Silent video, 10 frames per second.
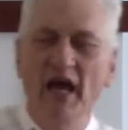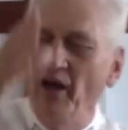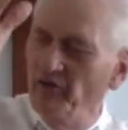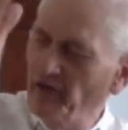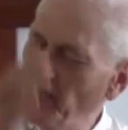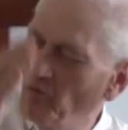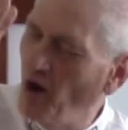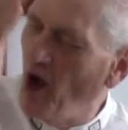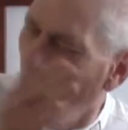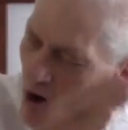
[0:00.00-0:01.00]
because he
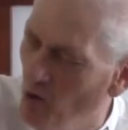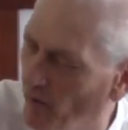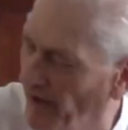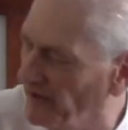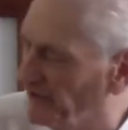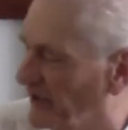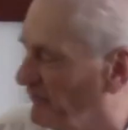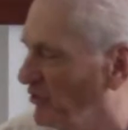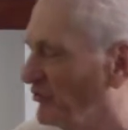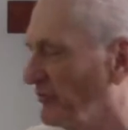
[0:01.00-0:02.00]
will always
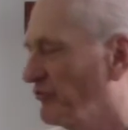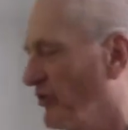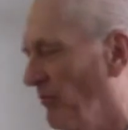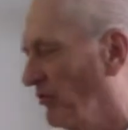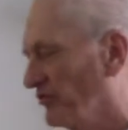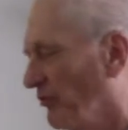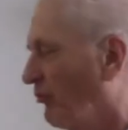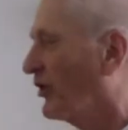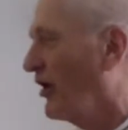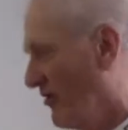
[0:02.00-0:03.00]
give you some trouble to
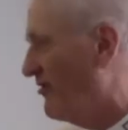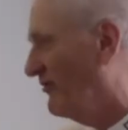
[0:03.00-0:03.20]
work on.